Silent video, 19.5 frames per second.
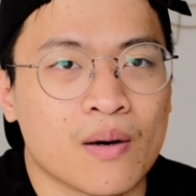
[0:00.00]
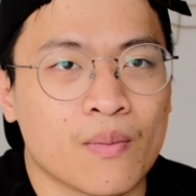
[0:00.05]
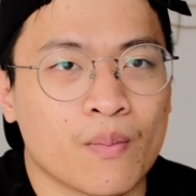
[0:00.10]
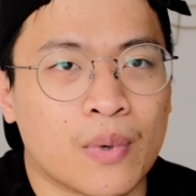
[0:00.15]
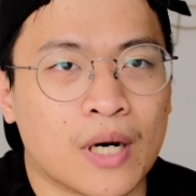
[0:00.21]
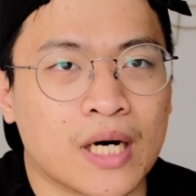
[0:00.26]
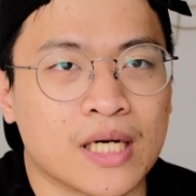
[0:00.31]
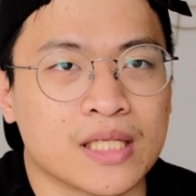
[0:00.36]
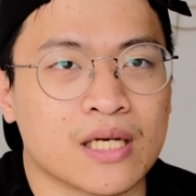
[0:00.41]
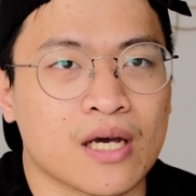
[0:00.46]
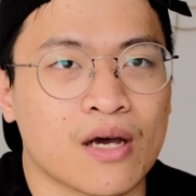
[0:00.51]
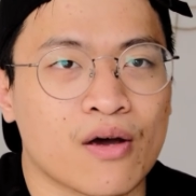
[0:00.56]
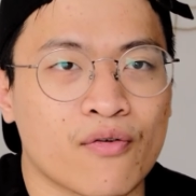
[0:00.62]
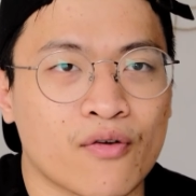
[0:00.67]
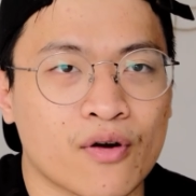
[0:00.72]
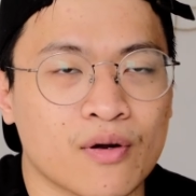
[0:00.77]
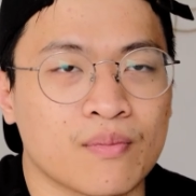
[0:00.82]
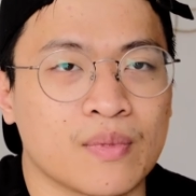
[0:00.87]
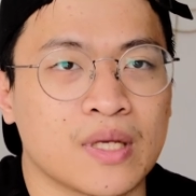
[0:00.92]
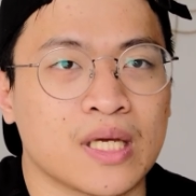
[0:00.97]
But
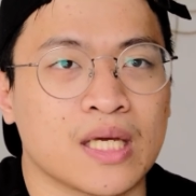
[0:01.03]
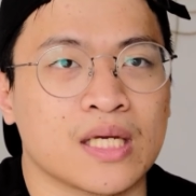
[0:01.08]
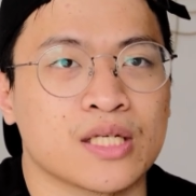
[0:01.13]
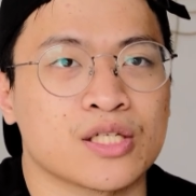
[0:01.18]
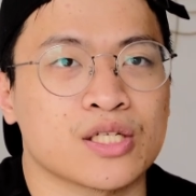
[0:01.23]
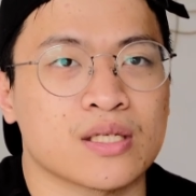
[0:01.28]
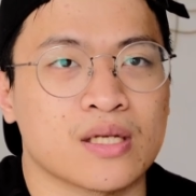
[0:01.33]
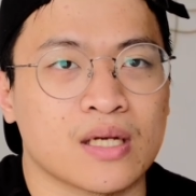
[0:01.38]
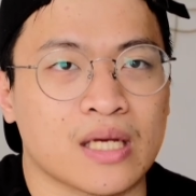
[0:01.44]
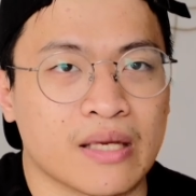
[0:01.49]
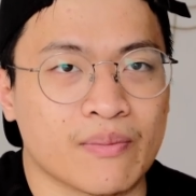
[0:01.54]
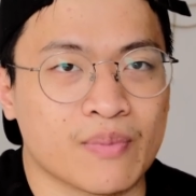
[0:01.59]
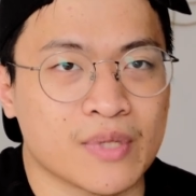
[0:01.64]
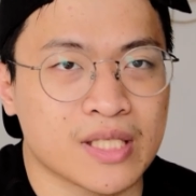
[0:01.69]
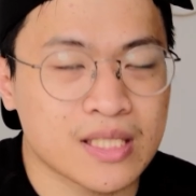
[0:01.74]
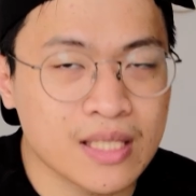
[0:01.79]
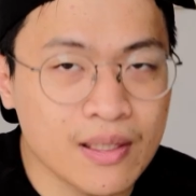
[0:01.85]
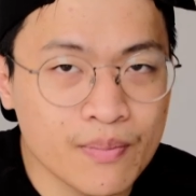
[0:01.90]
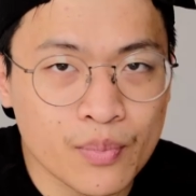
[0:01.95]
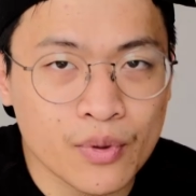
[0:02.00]
for me, just to keep
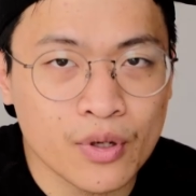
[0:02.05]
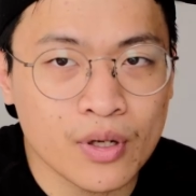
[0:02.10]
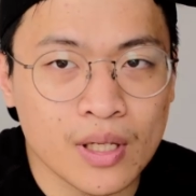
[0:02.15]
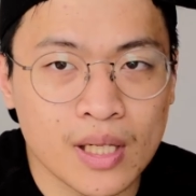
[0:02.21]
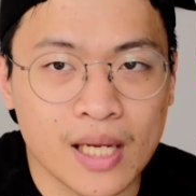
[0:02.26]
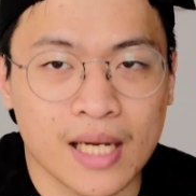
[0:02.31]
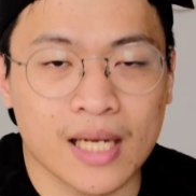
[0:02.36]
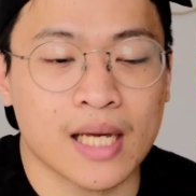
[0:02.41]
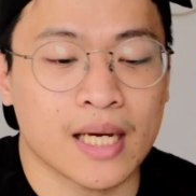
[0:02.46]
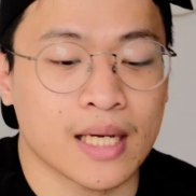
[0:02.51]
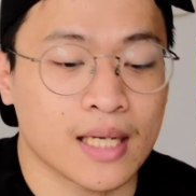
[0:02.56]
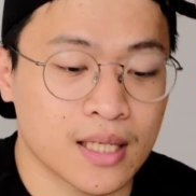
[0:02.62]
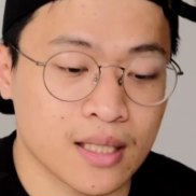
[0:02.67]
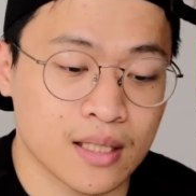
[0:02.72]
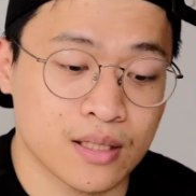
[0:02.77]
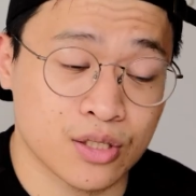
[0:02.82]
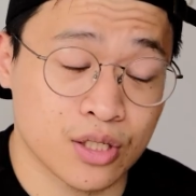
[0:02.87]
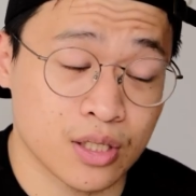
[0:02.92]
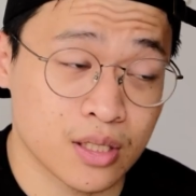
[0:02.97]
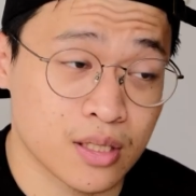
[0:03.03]
it simple, I like
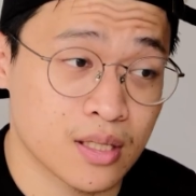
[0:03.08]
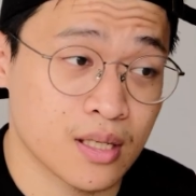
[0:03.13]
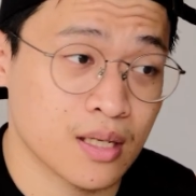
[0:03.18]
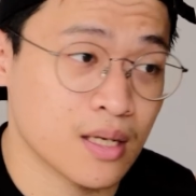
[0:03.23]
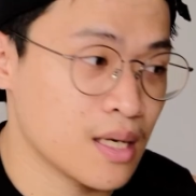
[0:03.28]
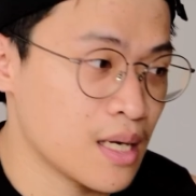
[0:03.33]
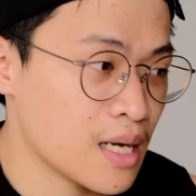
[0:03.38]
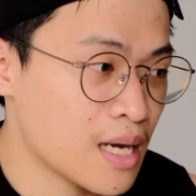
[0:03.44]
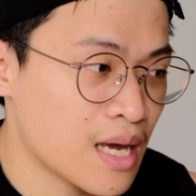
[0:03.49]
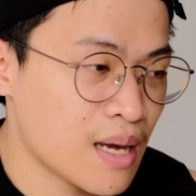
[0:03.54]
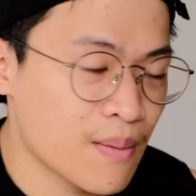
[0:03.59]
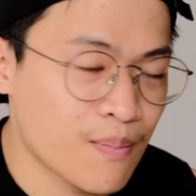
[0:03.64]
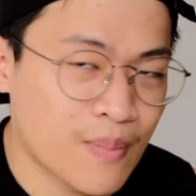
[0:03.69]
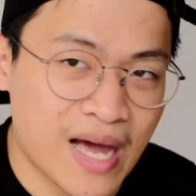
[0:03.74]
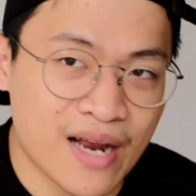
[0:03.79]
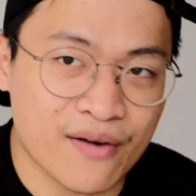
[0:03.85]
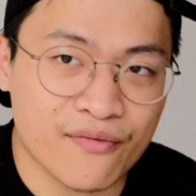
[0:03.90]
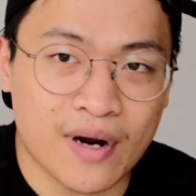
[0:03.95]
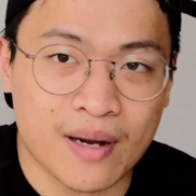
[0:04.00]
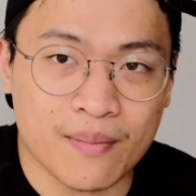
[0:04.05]
just
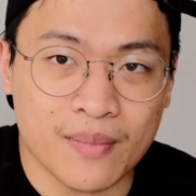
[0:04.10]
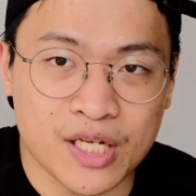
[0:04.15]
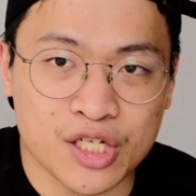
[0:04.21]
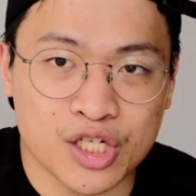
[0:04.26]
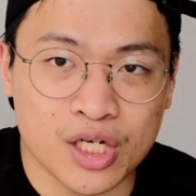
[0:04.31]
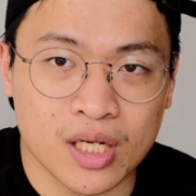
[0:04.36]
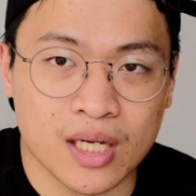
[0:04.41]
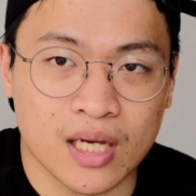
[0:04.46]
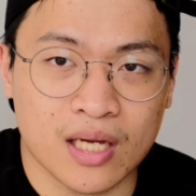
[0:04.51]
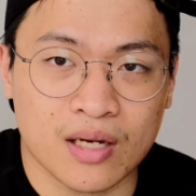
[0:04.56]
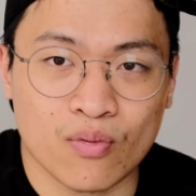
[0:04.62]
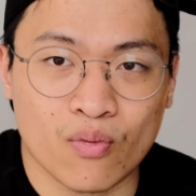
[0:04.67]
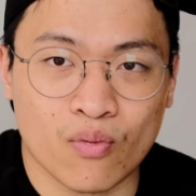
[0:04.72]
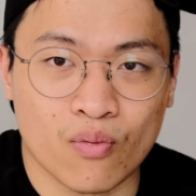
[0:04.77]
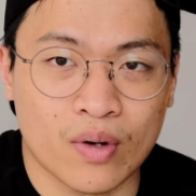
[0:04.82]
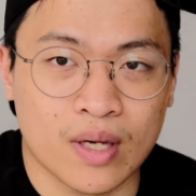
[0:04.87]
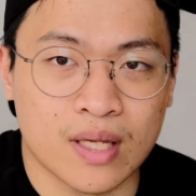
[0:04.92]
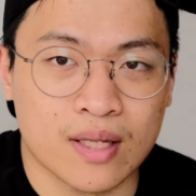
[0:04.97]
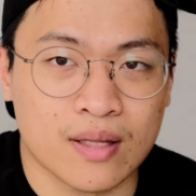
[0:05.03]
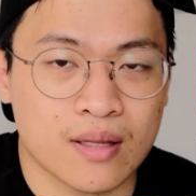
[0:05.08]
pan fry my chicken
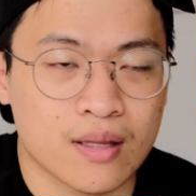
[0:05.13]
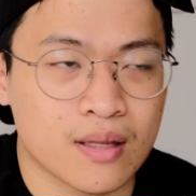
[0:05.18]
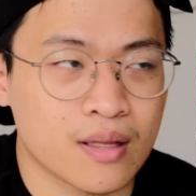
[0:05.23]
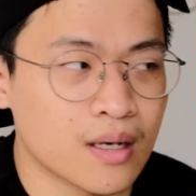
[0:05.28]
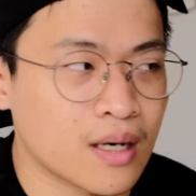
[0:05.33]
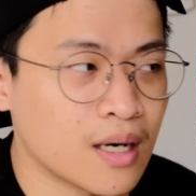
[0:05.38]
with,